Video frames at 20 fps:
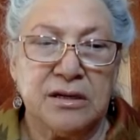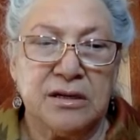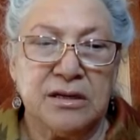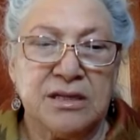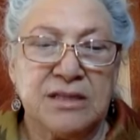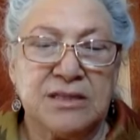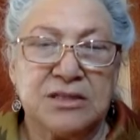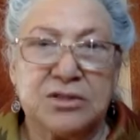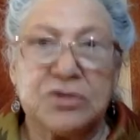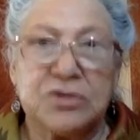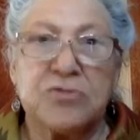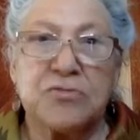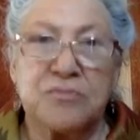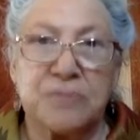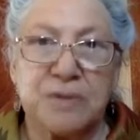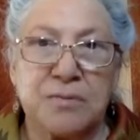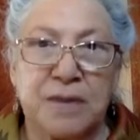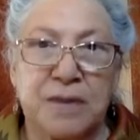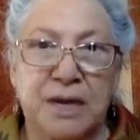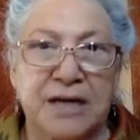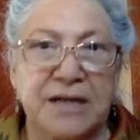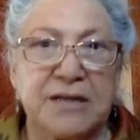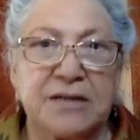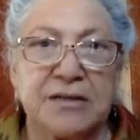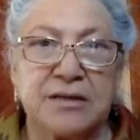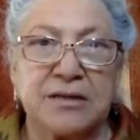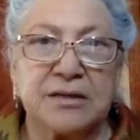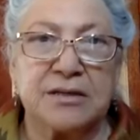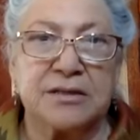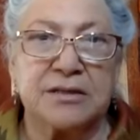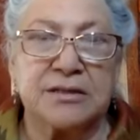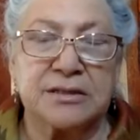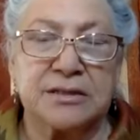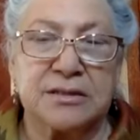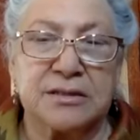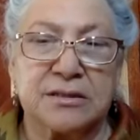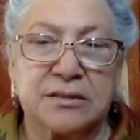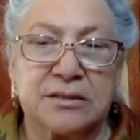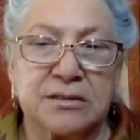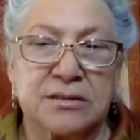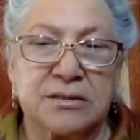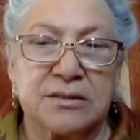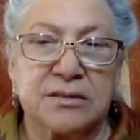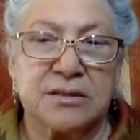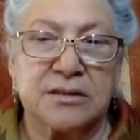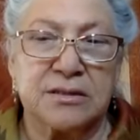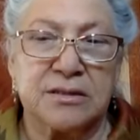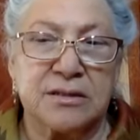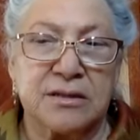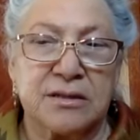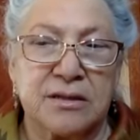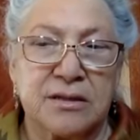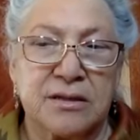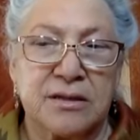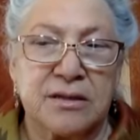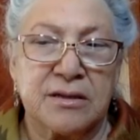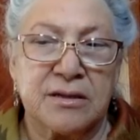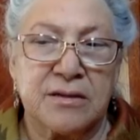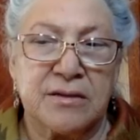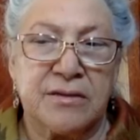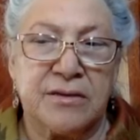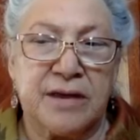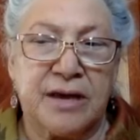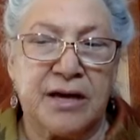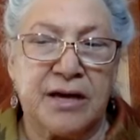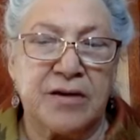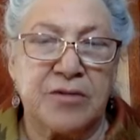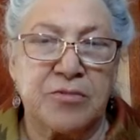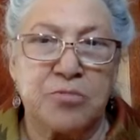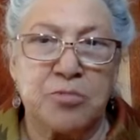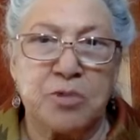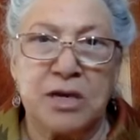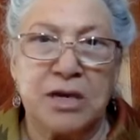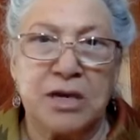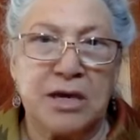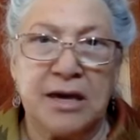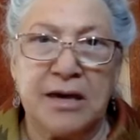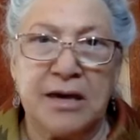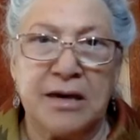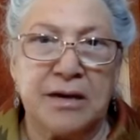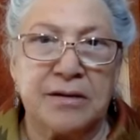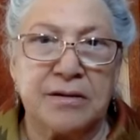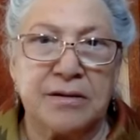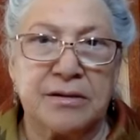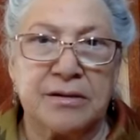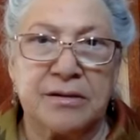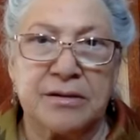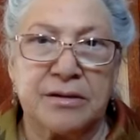is to remind us that we can't